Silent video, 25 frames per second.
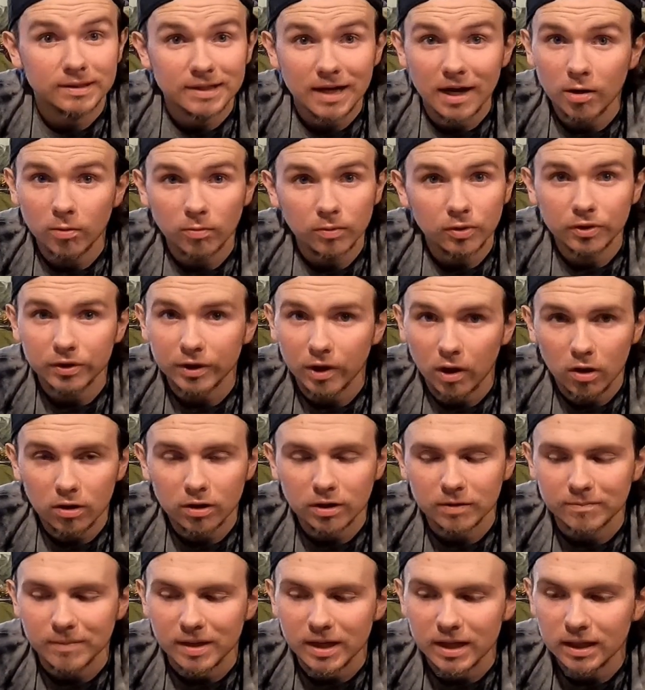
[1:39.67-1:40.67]
it's not really hard
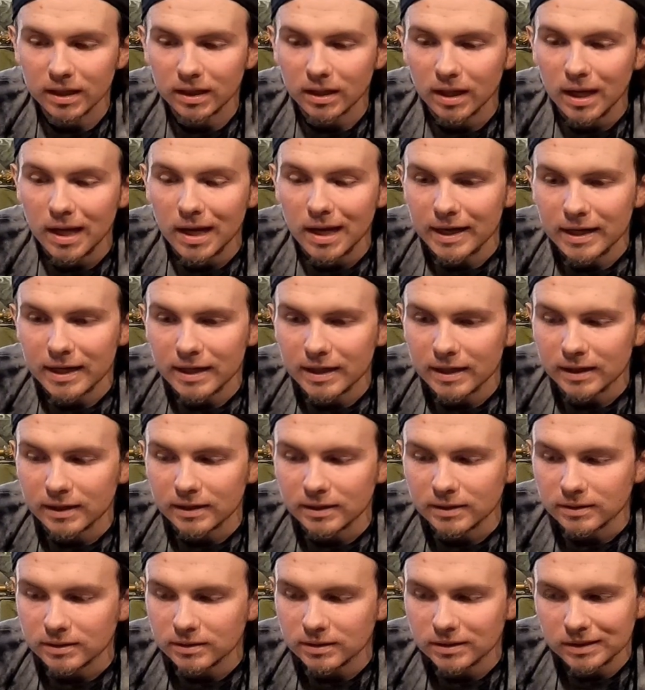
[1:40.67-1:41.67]
to make,
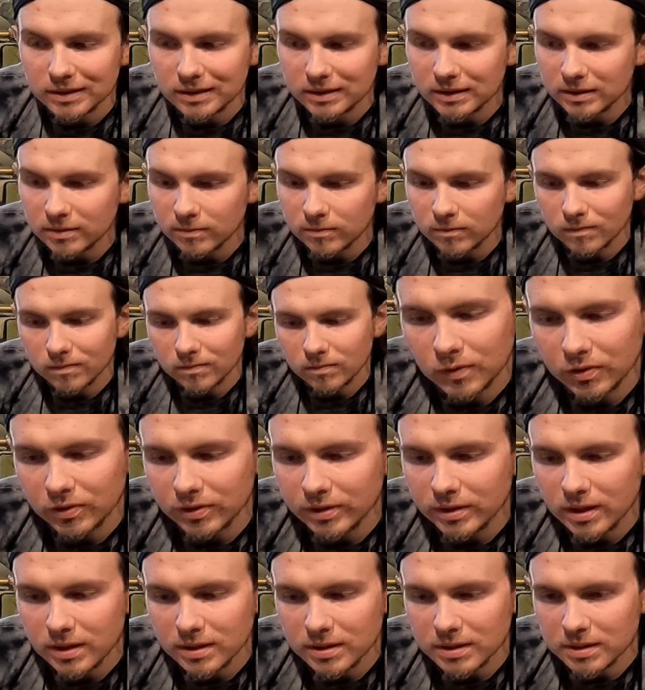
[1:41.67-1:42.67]
and it
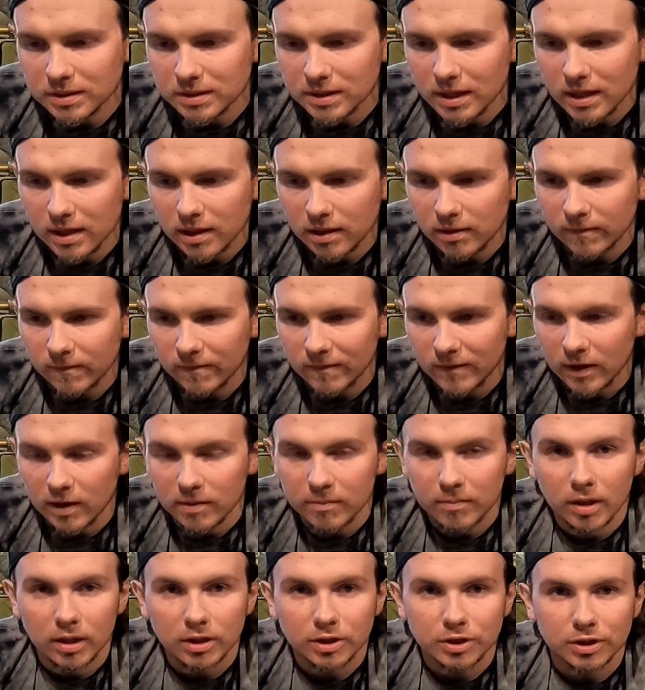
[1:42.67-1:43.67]
really doesn't take very
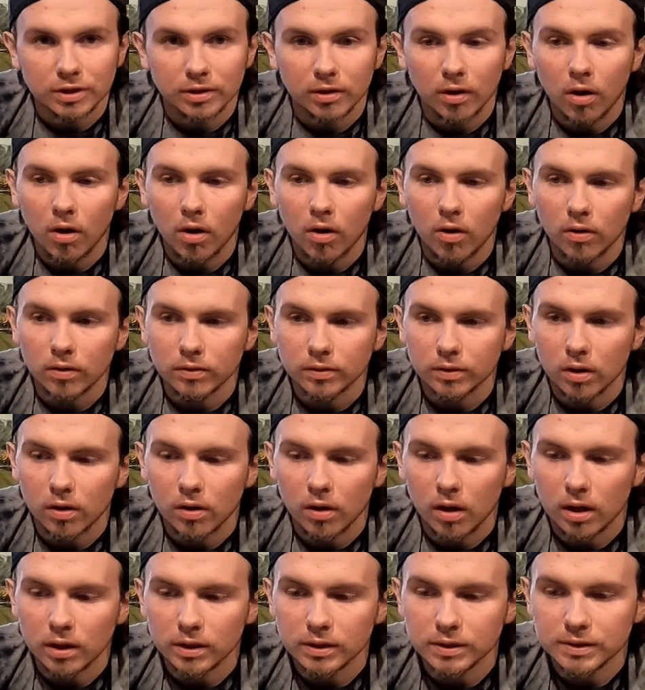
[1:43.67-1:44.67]
much at all, in all
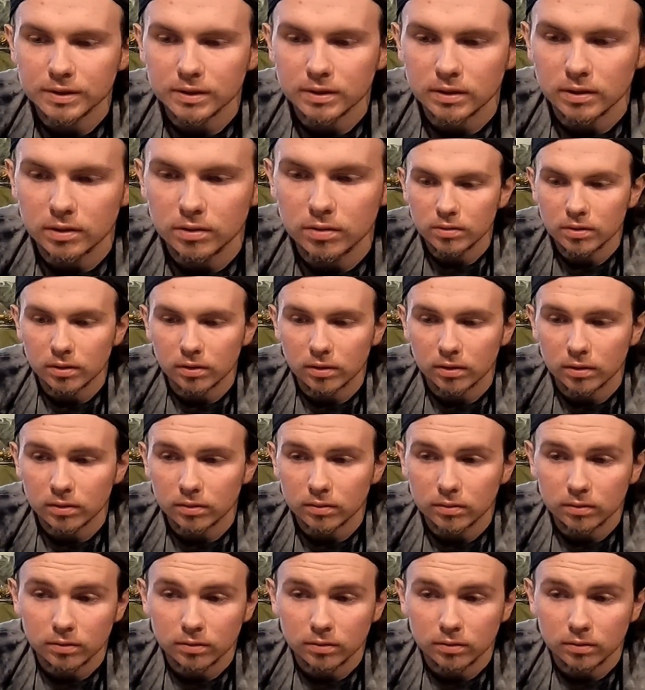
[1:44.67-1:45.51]
honesty. You can